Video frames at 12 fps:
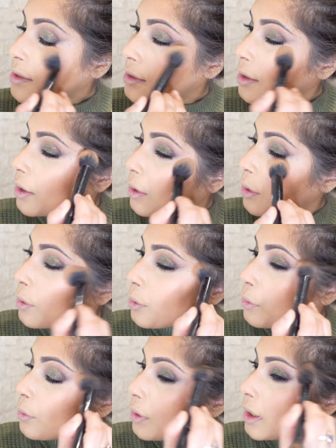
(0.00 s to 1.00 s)

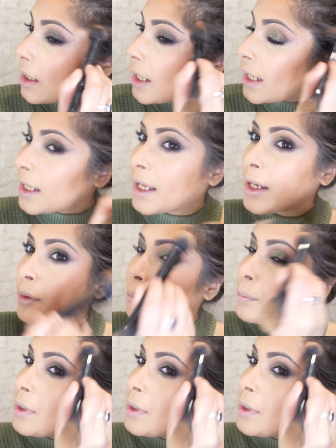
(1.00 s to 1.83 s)
So, and I